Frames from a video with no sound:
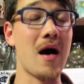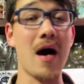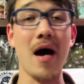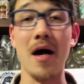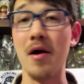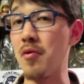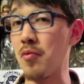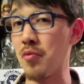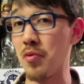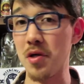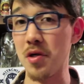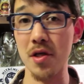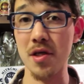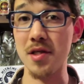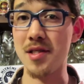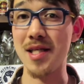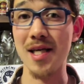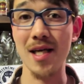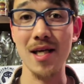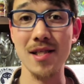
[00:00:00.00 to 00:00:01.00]
I don't really
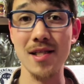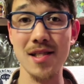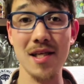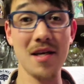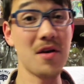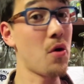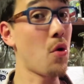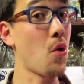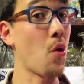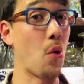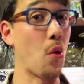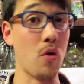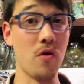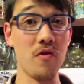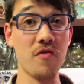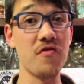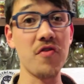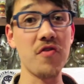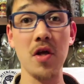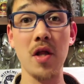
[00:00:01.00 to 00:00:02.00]
taste it
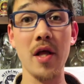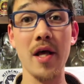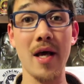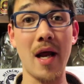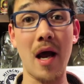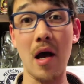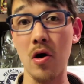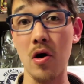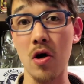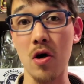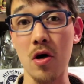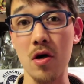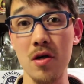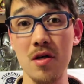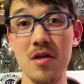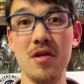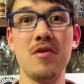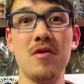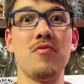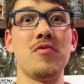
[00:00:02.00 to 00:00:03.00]
or feel it at all
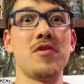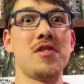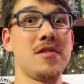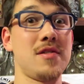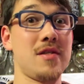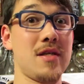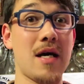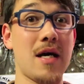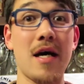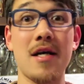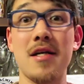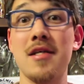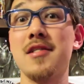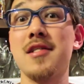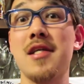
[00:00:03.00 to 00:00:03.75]
which is kind of